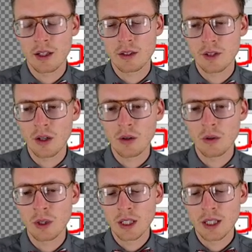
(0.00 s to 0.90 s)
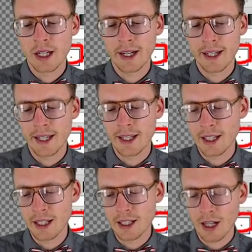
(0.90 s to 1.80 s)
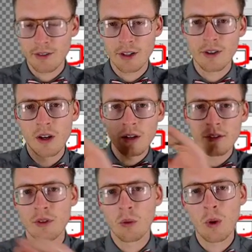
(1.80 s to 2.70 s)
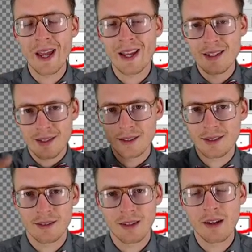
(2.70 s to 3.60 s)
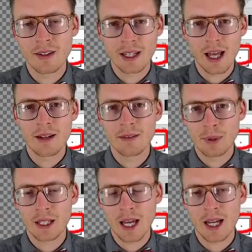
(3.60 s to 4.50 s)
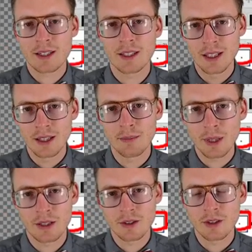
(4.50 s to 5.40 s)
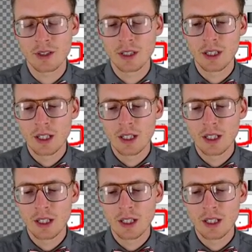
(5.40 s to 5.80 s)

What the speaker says: so it got rid of all of the white surrounding that pickaxe in the picture.